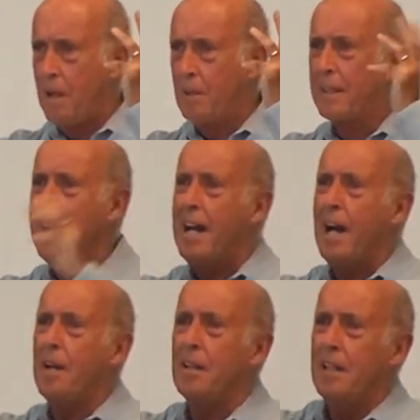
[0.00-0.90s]
Okay.
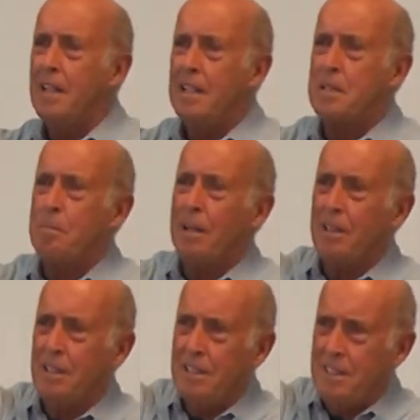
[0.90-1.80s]
Uh,
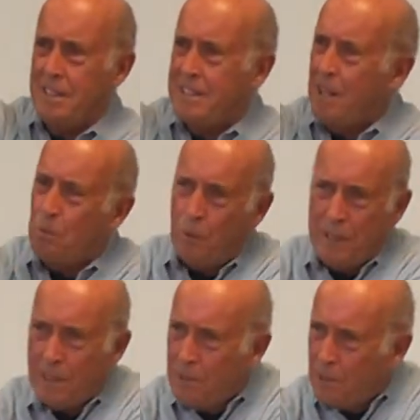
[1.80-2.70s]
Isabella, is that
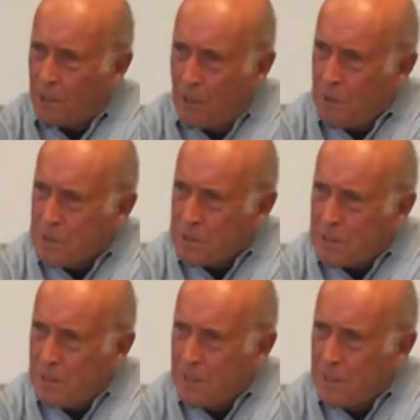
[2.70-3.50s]
window closed?